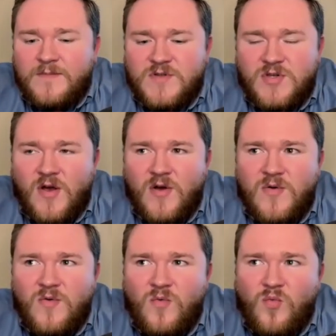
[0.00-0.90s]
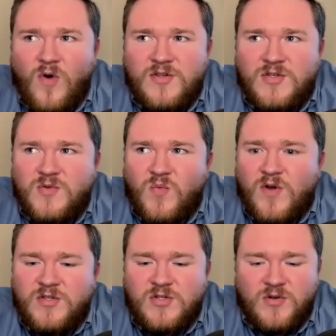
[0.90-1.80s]
So
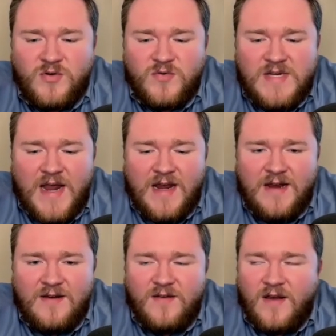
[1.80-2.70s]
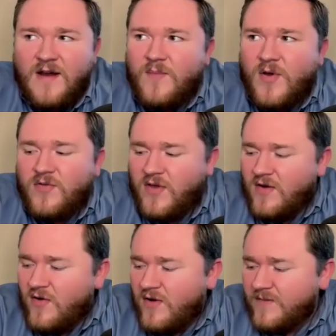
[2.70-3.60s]
what's your take, both of
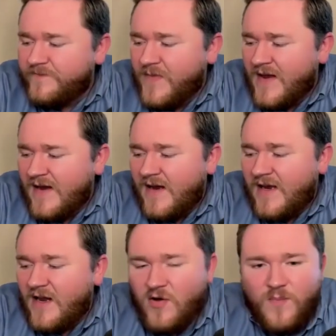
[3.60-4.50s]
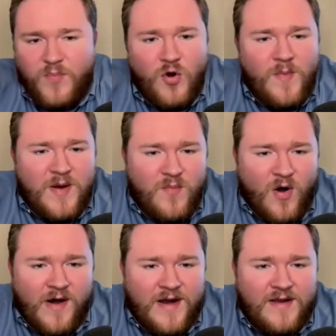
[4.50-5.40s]
you, on a booming
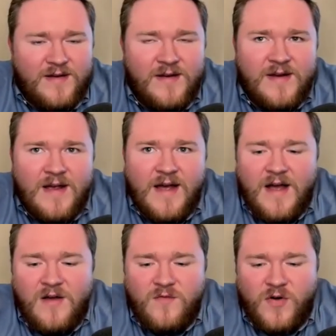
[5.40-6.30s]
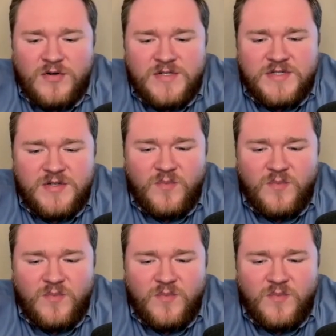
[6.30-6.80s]
market versus a